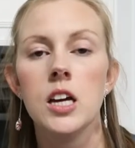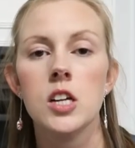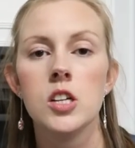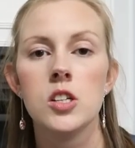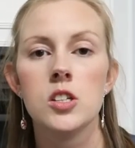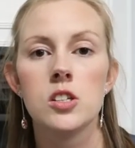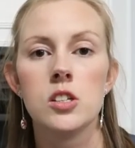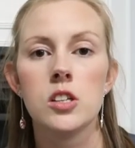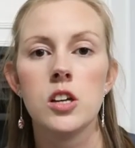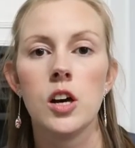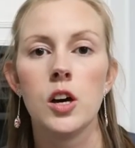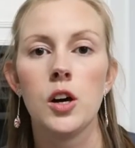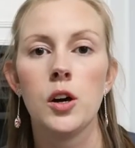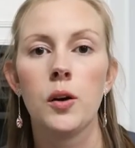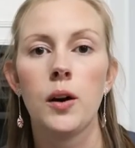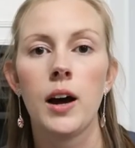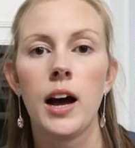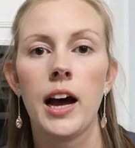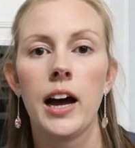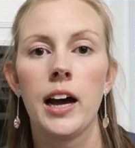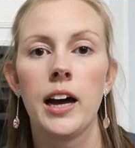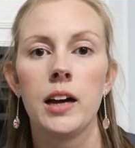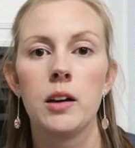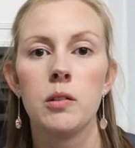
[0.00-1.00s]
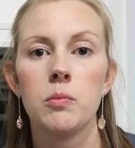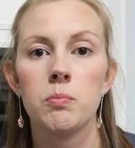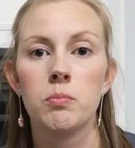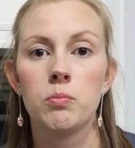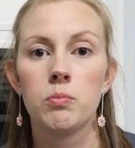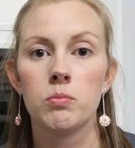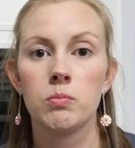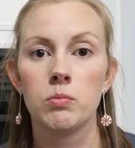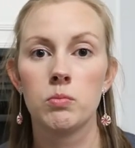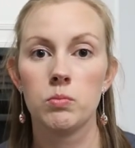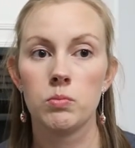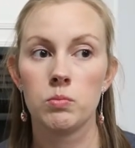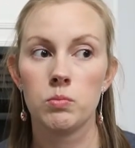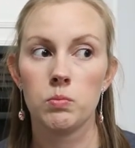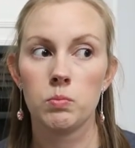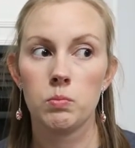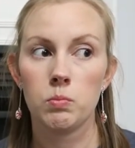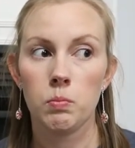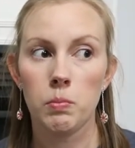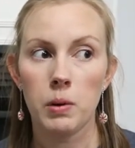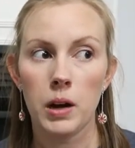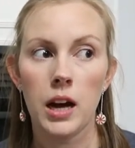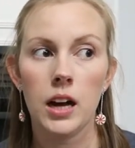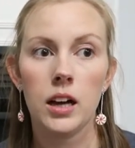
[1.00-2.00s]
So I
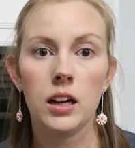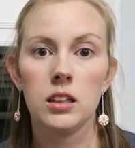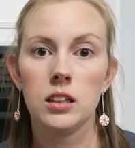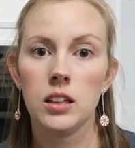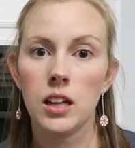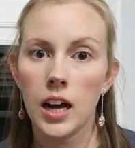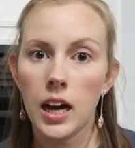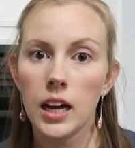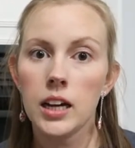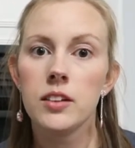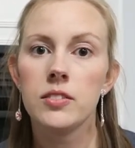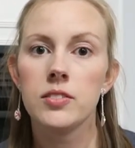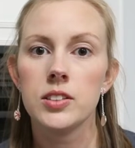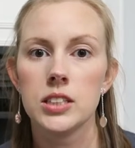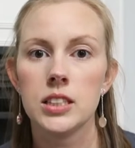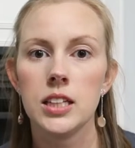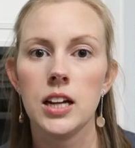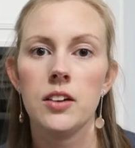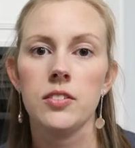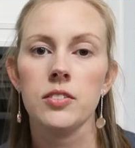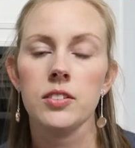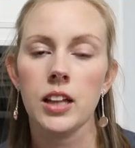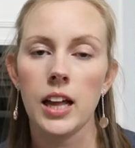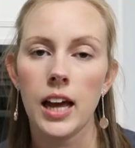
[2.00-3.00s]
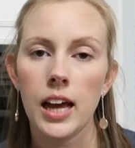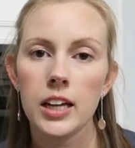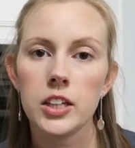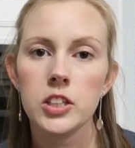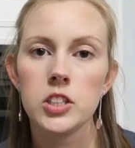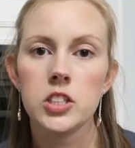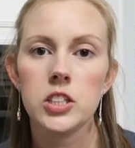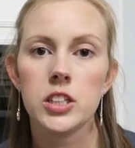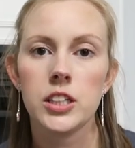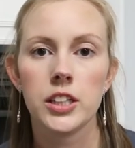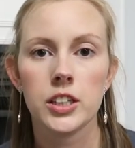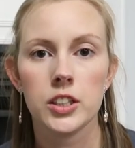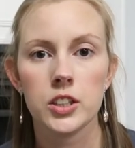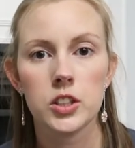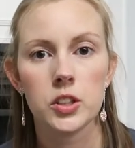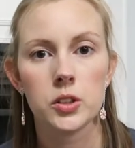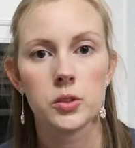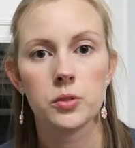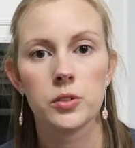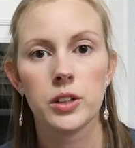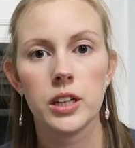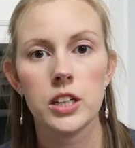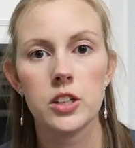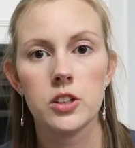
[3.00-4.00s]
bought a lot of stuff last year to
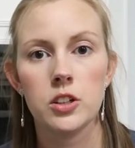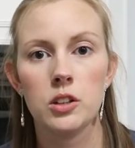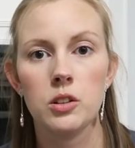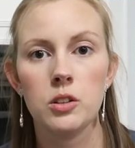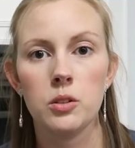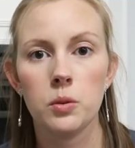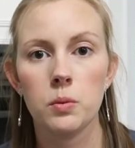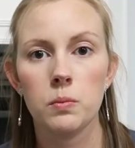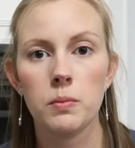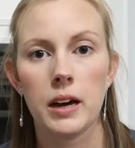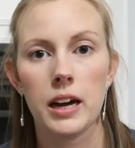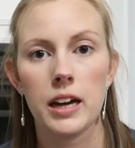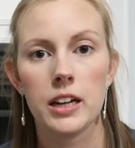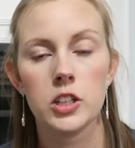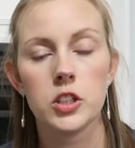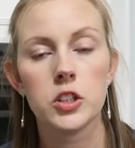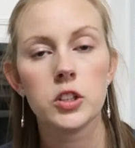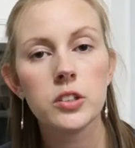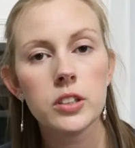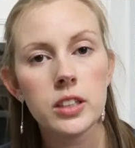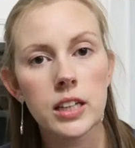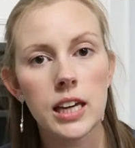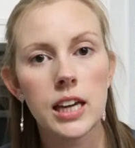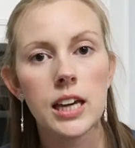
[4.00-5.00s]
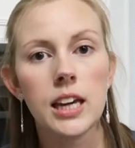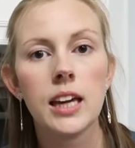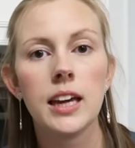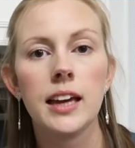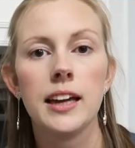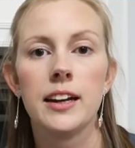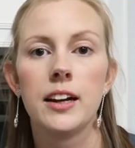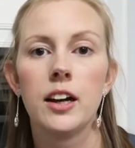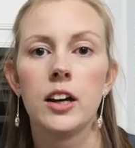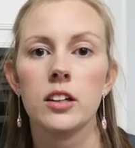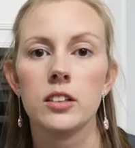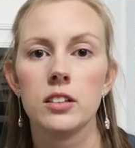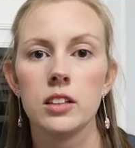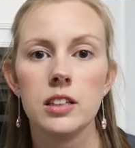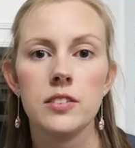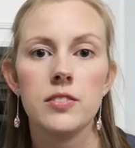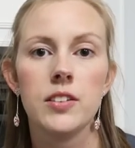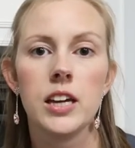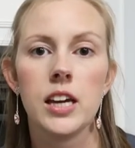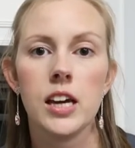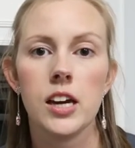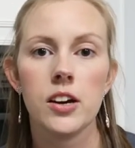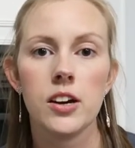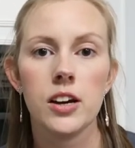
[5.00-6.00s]
redo my tree and our
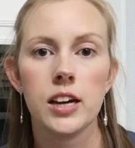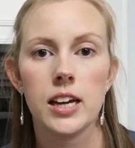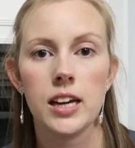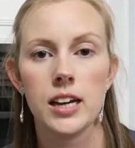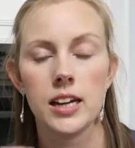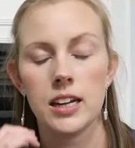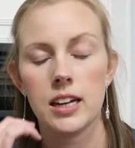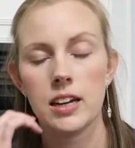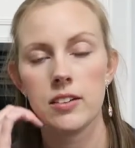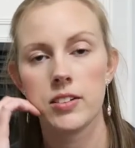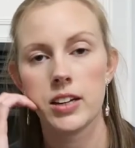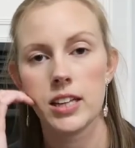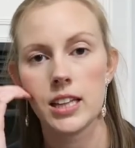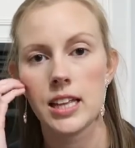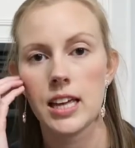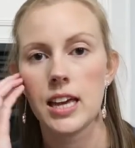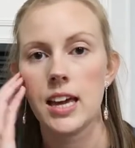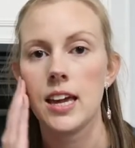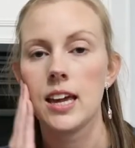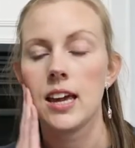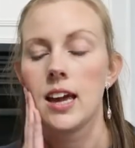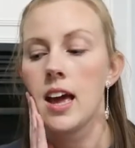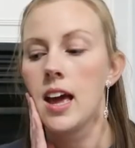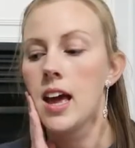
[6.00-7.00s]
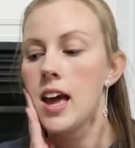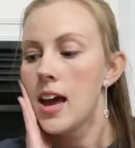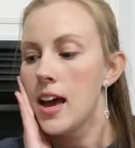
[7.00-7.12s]
living area and everything,